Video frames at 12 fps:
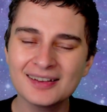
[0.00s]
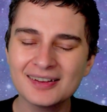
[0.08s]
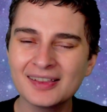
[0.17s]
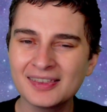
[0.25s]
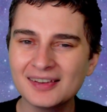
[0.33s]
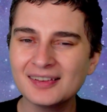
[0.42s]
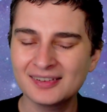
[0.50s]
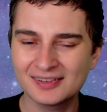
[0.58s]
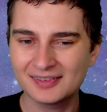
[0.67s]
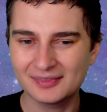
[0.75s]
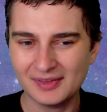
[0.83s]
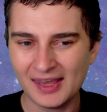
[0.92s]
think
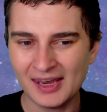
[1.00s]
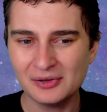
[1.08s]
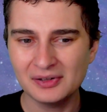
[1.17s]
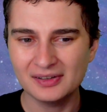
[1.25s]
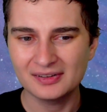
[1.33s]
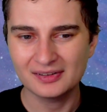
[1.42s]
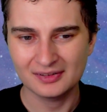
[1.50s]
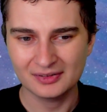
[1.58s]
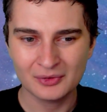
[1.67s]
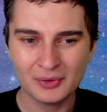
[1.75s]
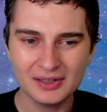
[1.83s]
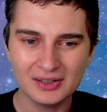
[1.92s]
it's Aries
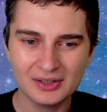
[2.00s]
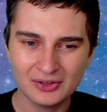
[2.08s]
quite